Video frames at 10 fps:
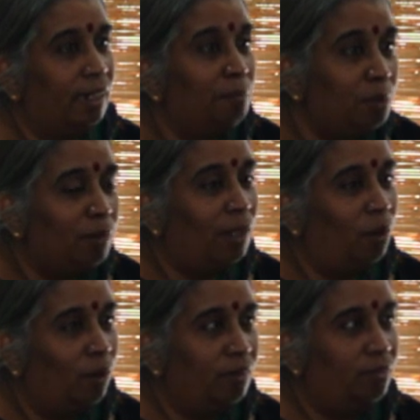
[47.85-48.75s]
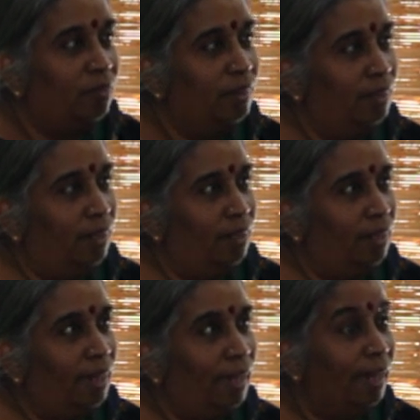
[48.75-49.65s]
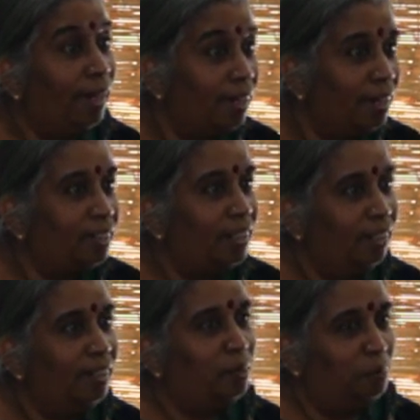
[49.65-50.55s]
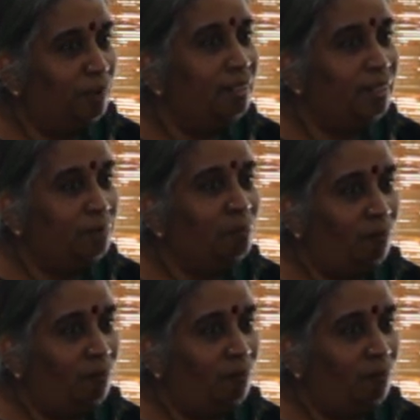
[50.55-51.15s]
comes with a lot of hidden agenda to it.